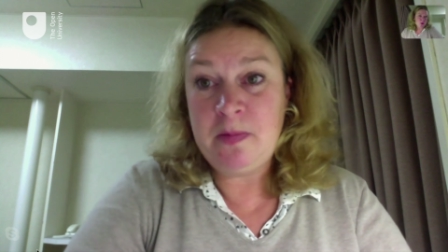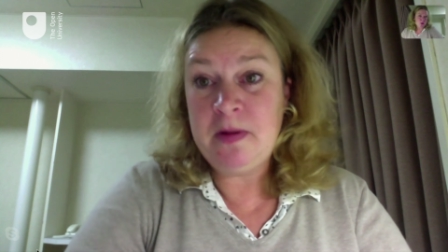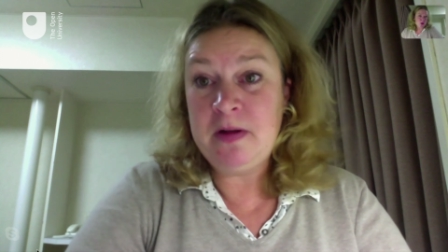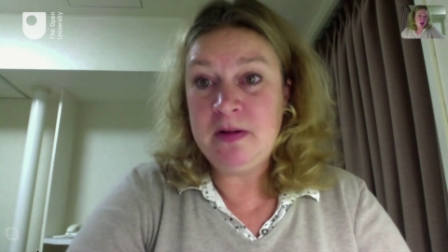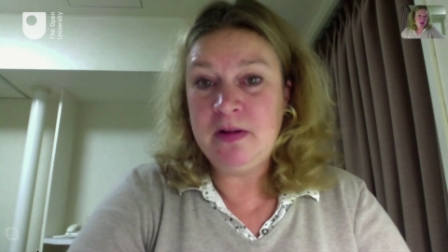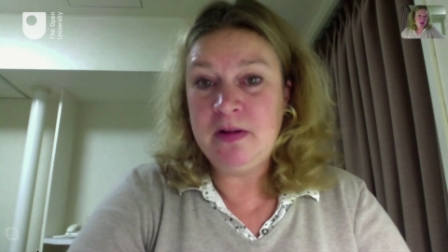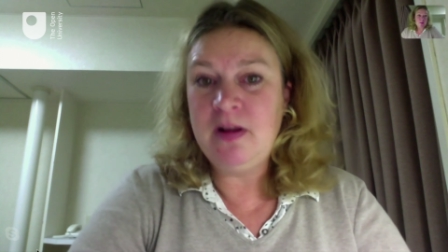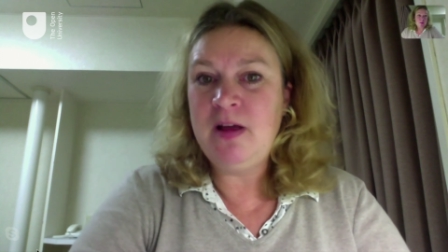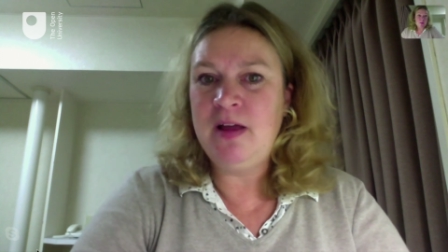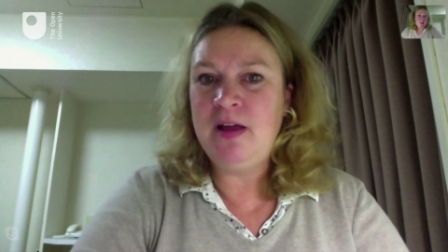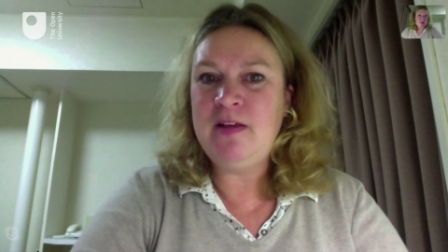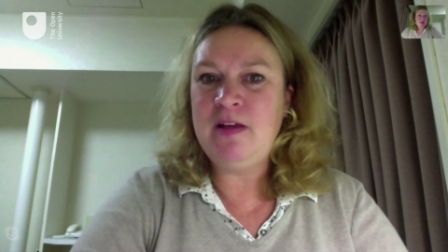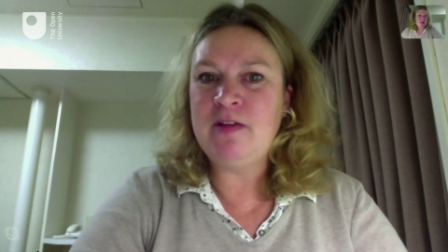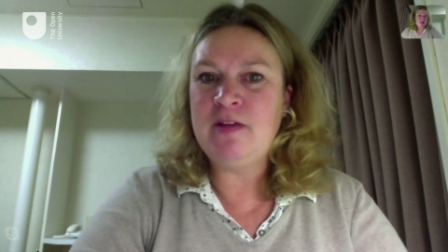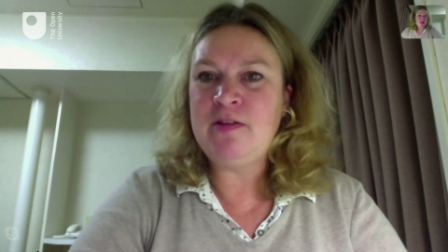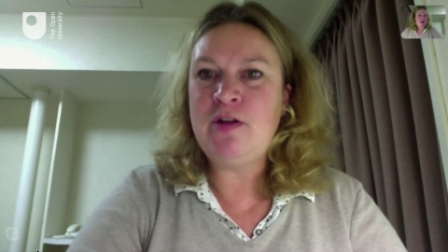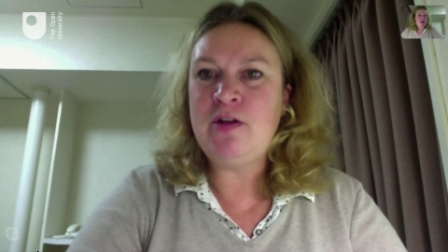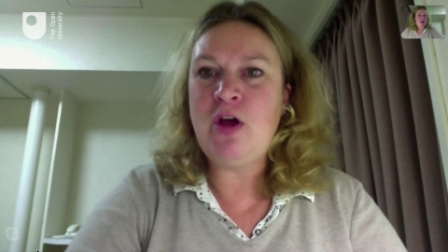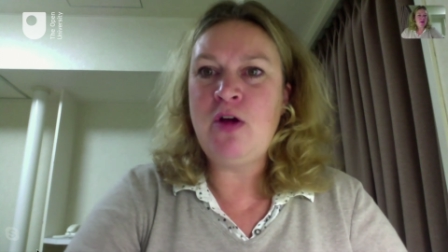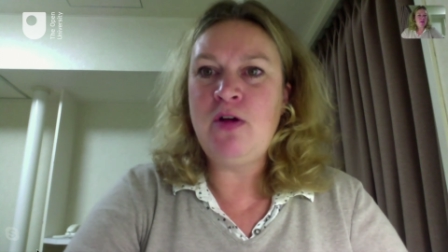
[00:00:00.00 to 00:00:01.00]
but a
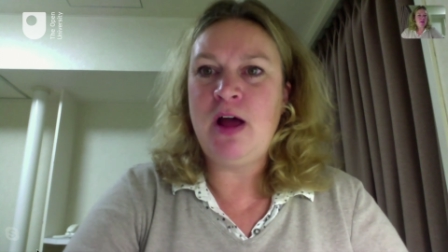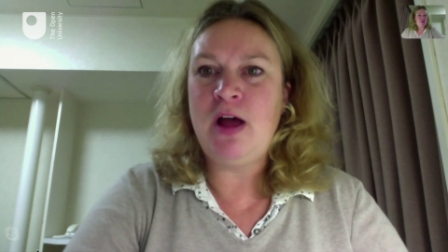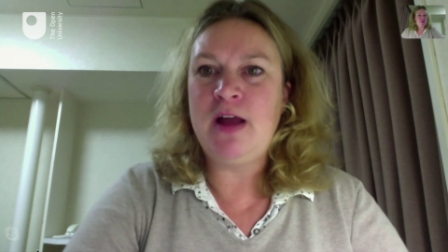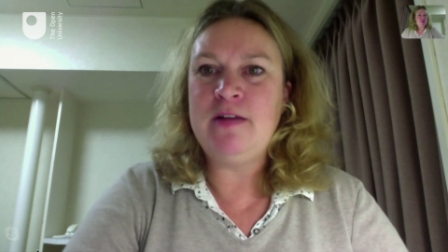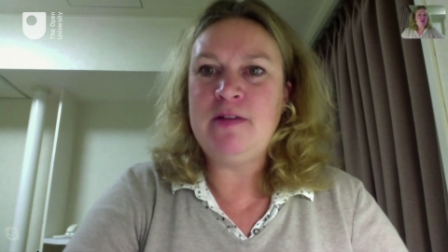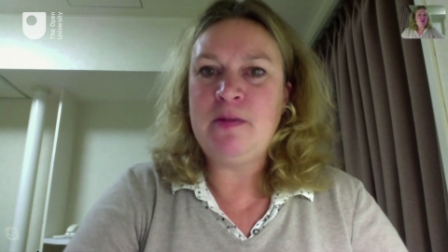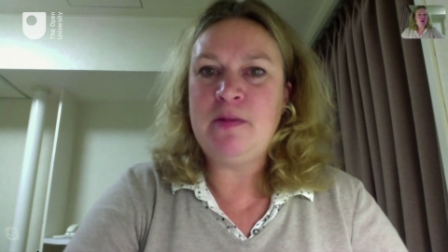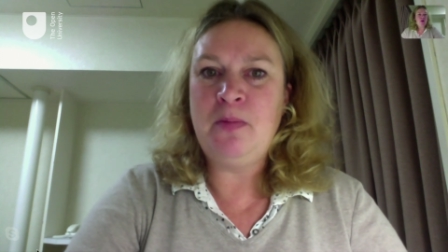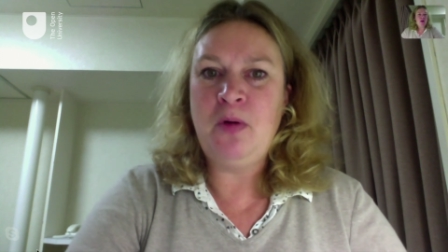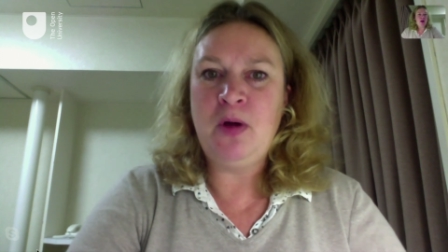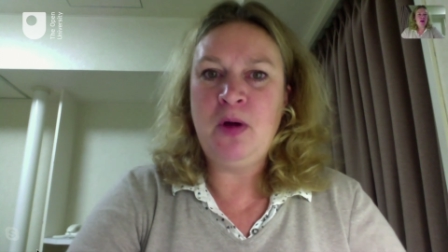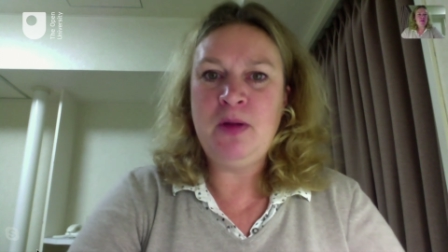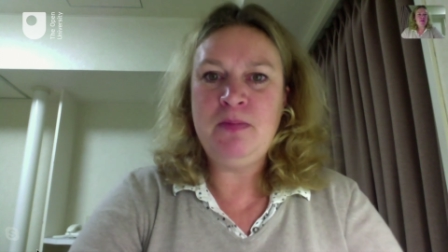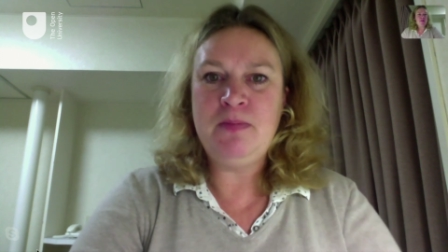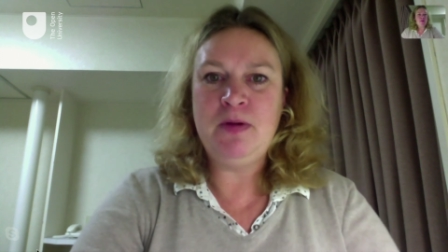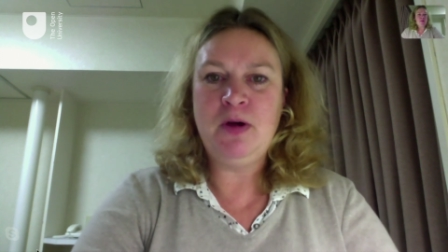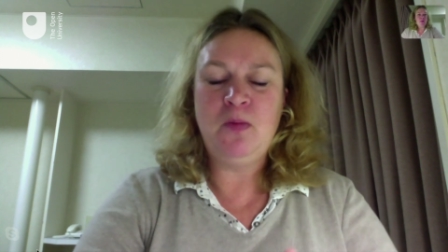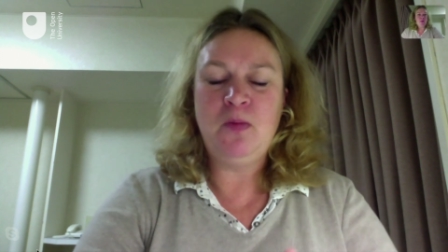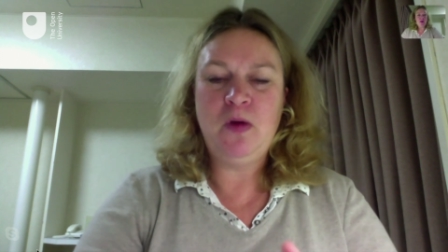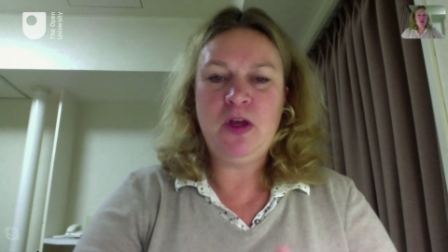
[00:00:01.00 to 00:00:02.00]
snow line is a point
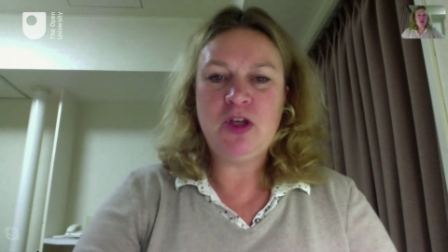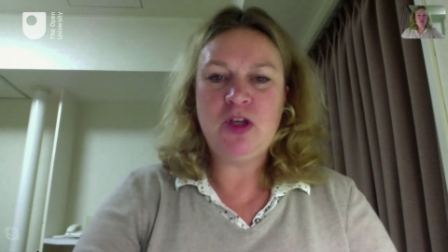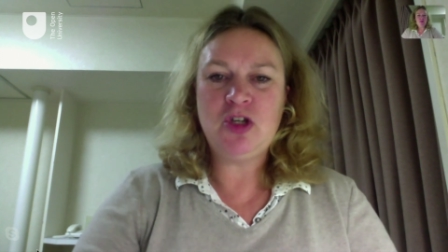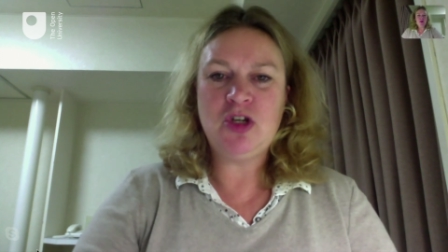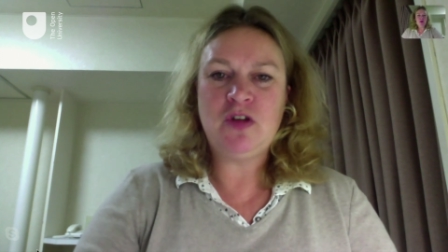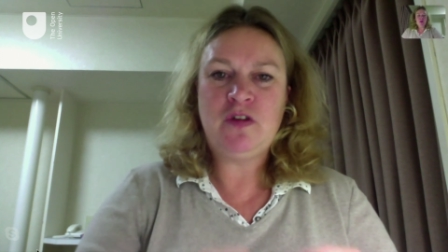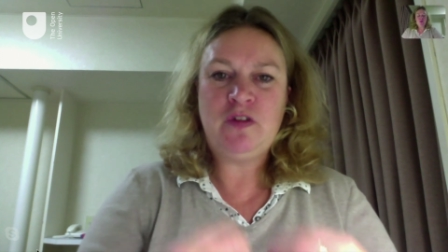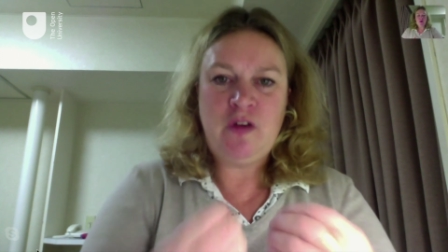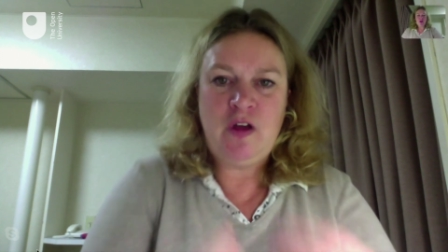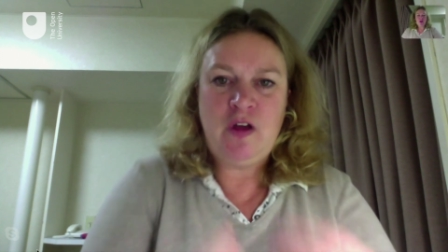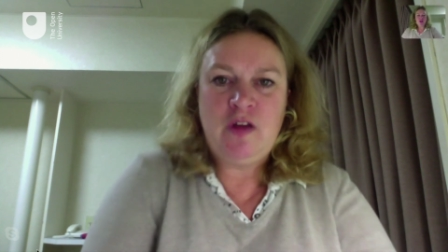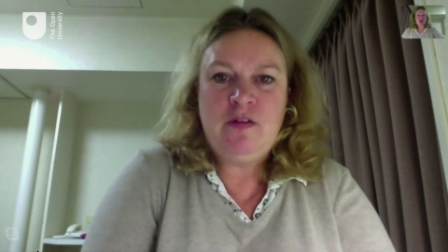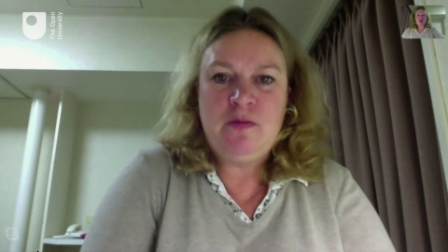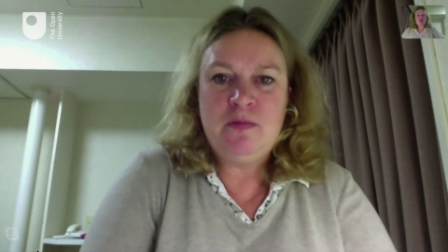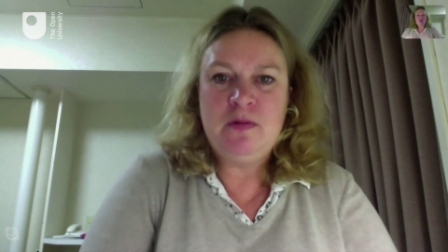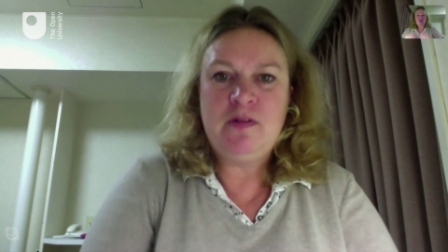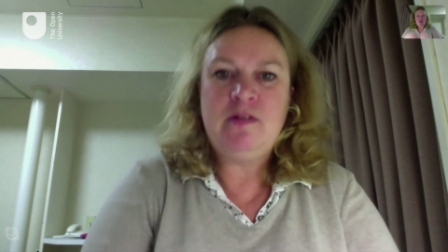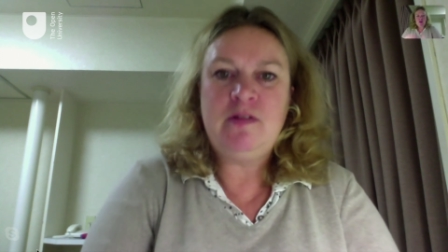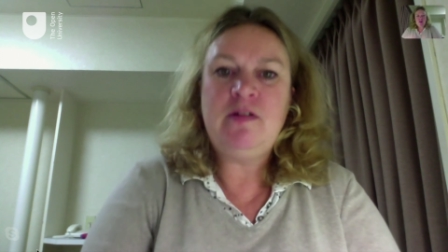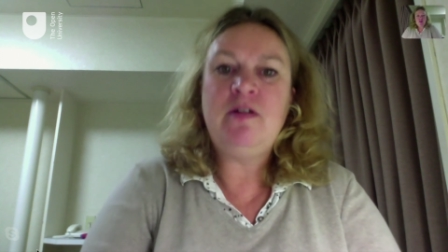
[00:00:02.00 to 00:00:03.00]
beyond which a
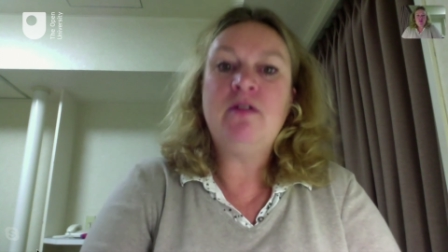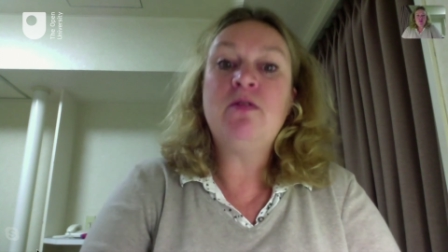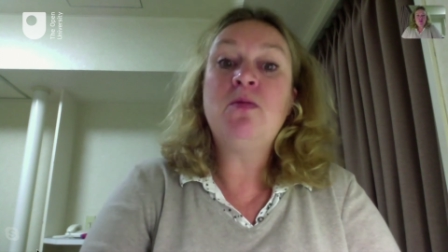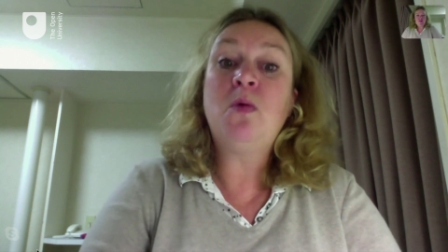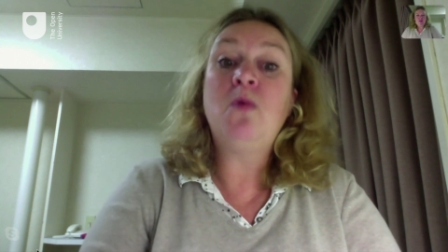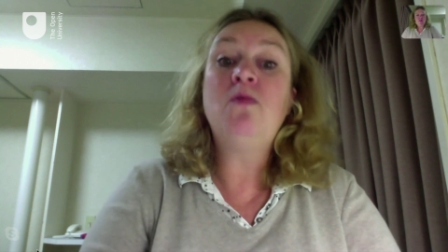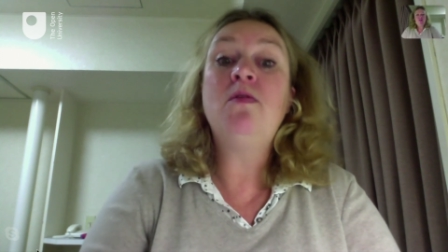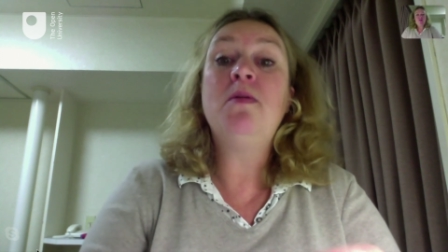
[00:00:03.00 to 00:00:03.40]
certain material will